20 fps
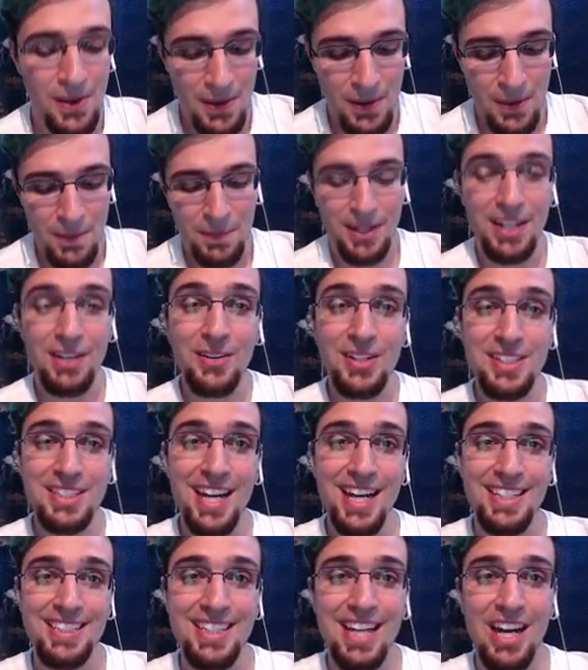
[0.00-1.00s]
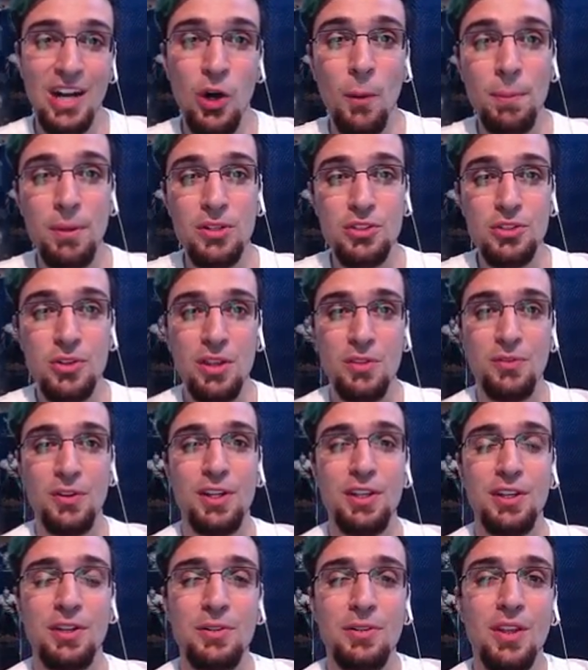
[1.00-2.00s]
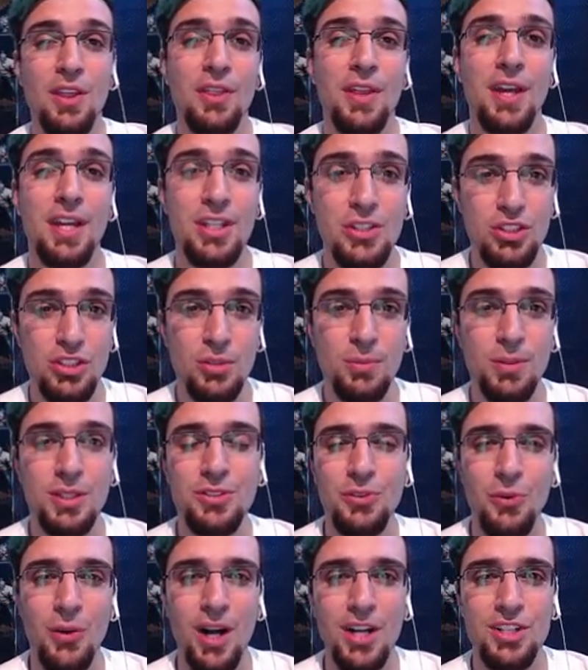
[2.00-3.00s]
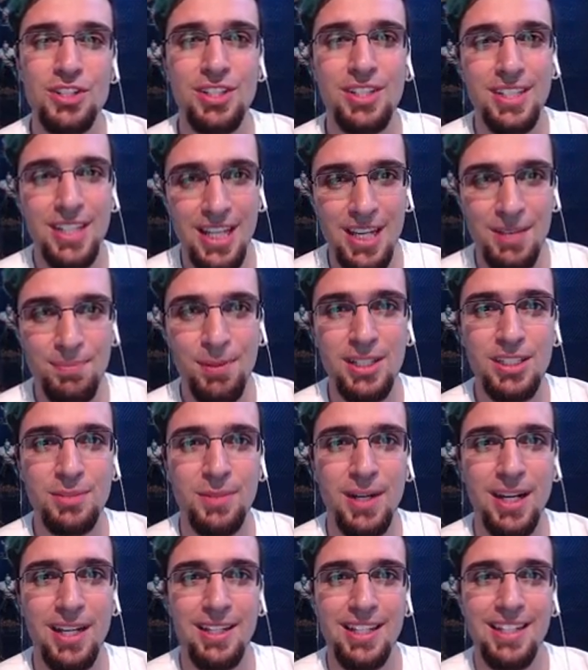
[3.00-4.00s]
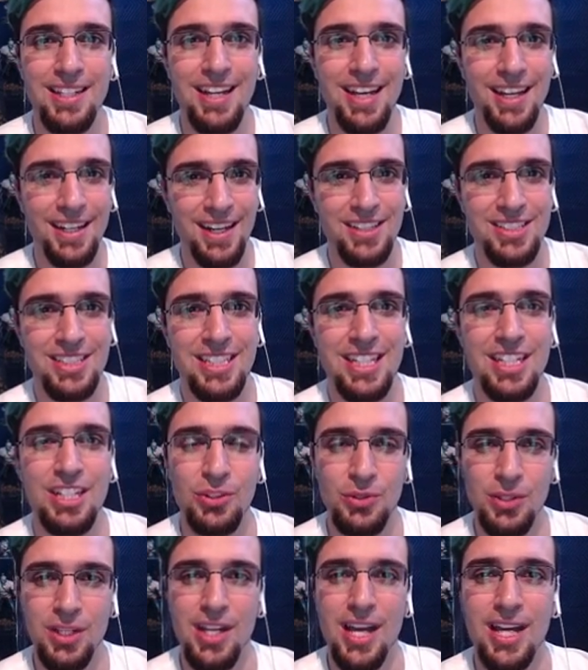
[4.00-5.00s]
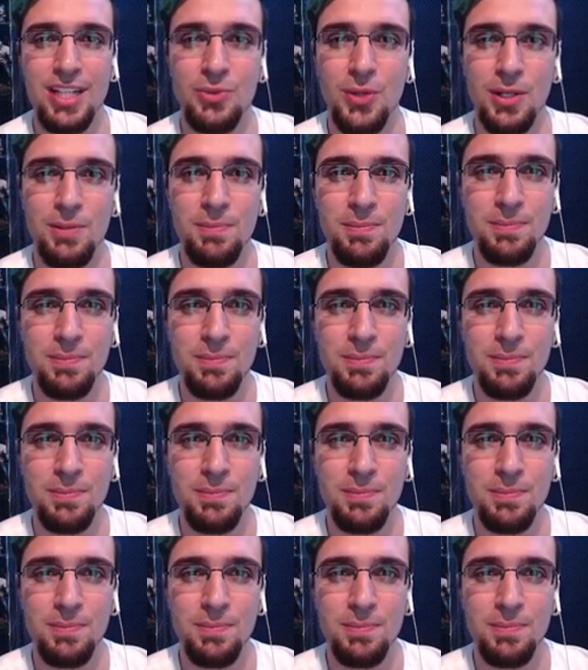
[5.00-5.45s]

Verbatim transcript: But anyways, guys, I hope you enjoyed the video. Thank you so much for watching. Keep on smiling, and I'll see you in the next one.